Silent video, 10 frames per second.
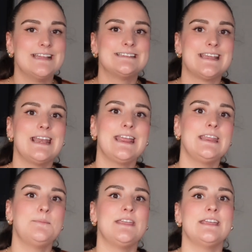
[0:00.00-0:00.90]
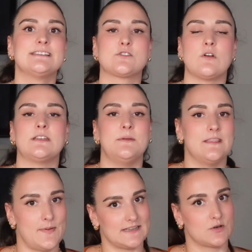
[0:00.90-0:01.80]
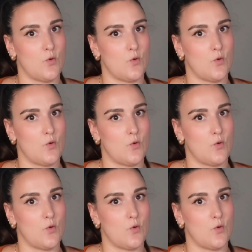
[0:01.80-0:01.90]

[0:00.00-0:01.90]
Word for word: 1080p is going to be the best